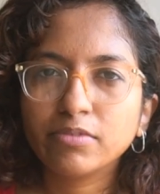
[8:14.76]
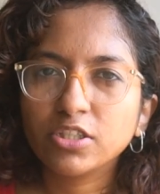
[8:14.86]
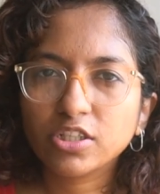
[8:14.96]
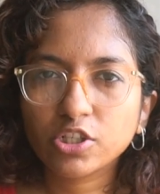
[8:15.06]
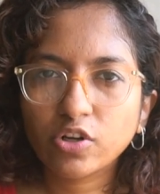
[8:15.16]

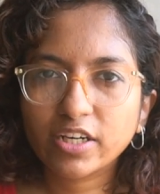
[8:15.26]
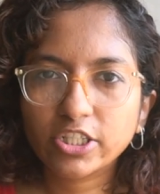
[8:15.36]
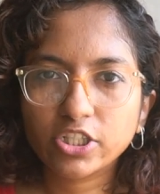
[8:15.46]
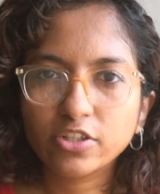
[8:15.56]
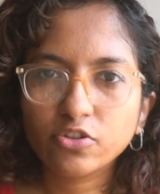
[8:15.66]
in
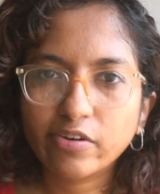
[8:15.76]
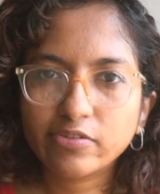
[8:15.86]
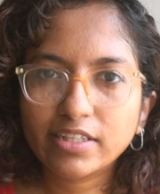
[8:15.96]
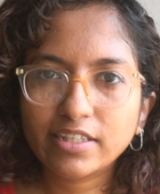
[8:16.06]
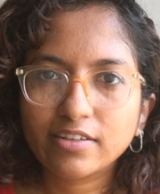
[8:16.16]
circulation
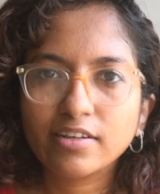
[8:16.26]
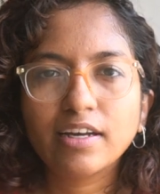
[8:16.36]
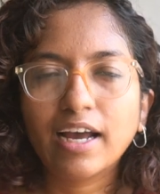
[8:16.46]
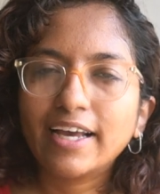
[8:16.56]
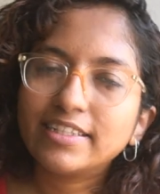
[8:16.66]
throughout the year.
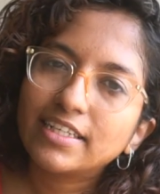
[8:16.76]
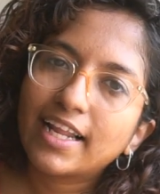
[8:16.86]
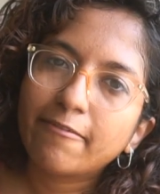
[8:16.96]
I still